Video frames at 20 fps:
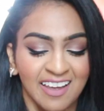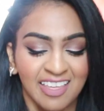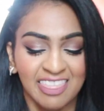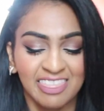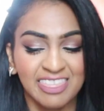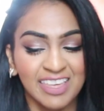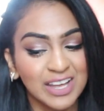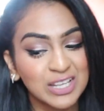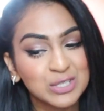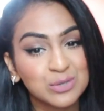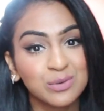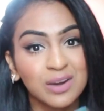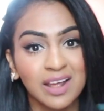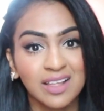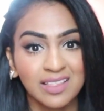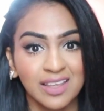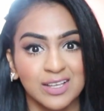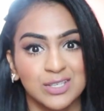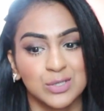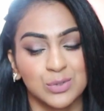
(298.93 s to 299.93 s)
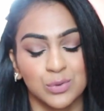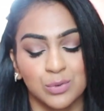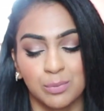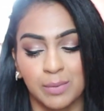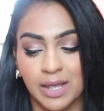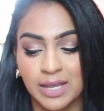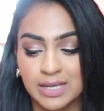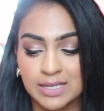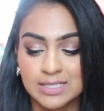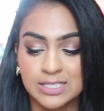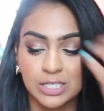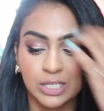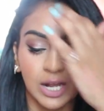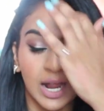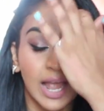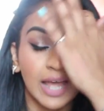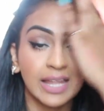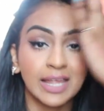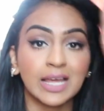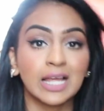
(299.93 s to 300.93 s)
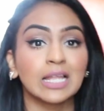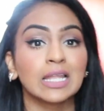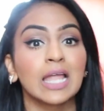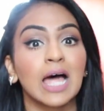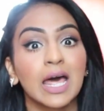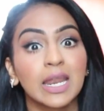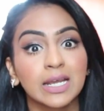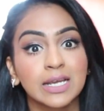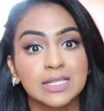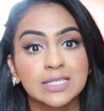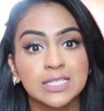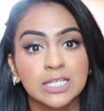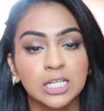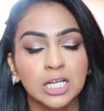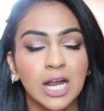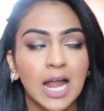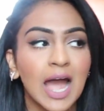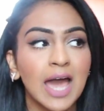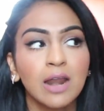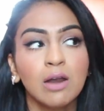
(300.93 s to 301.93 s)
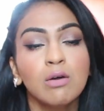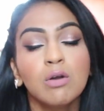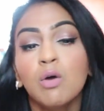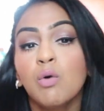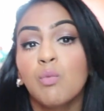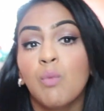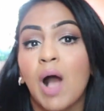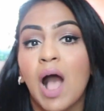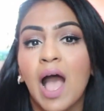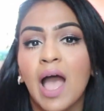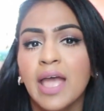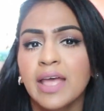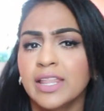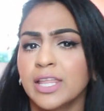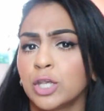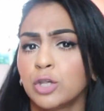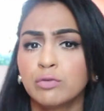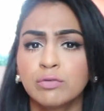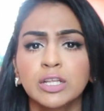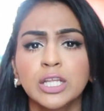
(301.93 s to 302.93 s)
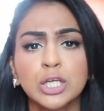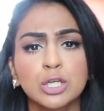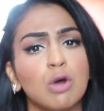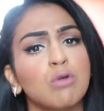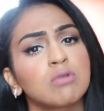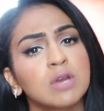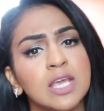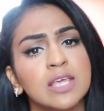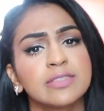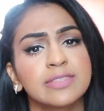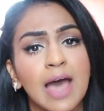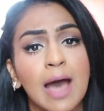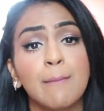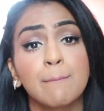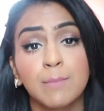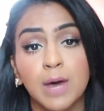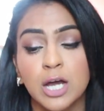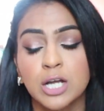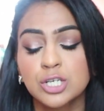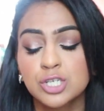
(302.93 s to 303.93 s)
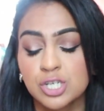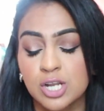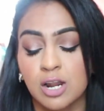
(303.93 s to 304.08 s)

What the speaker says: That's what I like to do with my concealer. I like a lot of concealer. I don't know why. Like, you really don't need that much.